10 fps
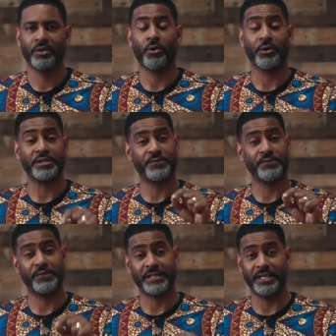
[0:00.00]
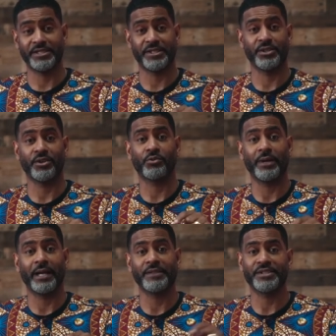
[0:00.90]
or is centered
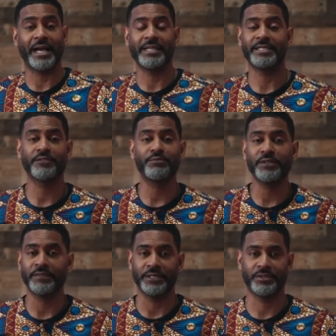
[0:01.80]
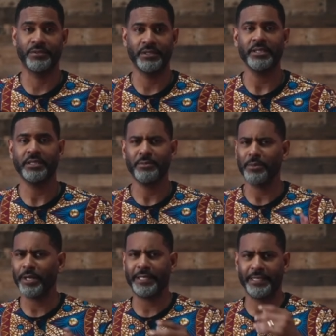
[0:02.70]
around this idea of privilege. Let me
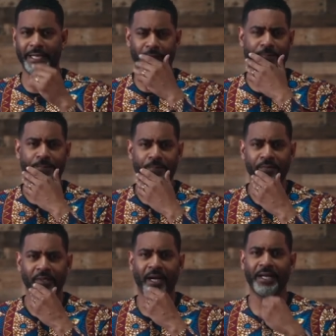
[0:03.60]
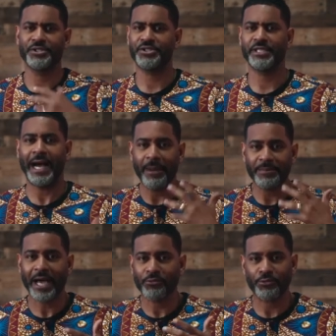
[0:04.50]
break it down. You see, I'm
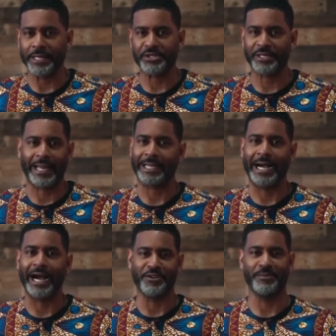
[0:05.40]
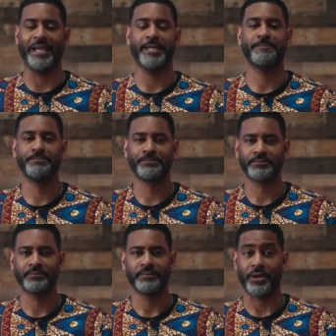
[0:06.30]
not rich like Iron Man.
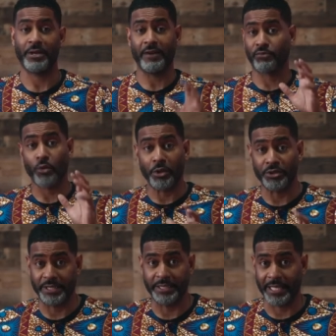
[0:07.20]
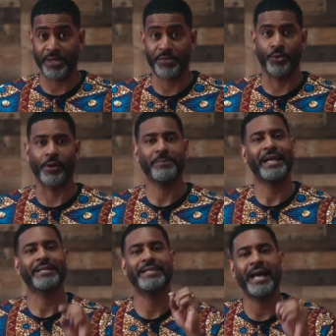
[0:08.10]
I don't have royalty like Thor. I'm not
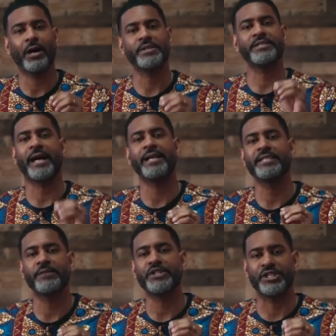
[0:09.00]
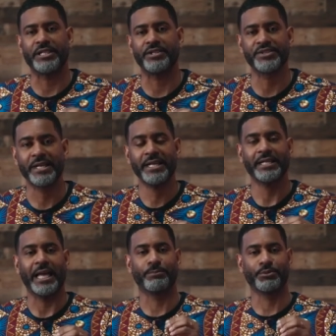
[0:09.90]
endowed with scientific genius
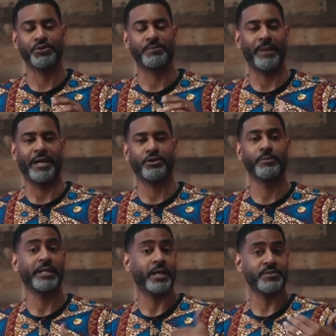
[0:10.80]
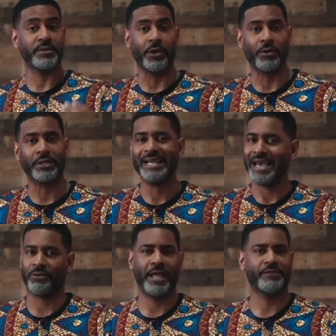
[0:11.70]
like Bruce Banner, who becomes the Hulk.
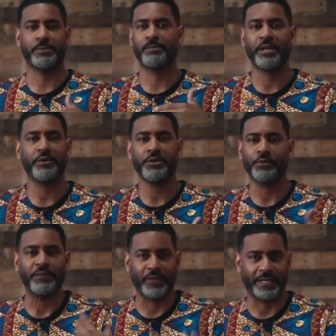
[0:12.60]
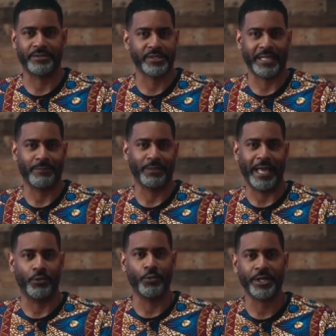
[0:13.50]
I don't have superior reflexes like
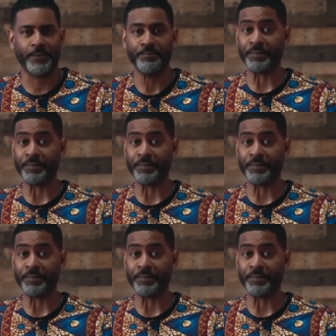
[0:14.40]
Black Widow.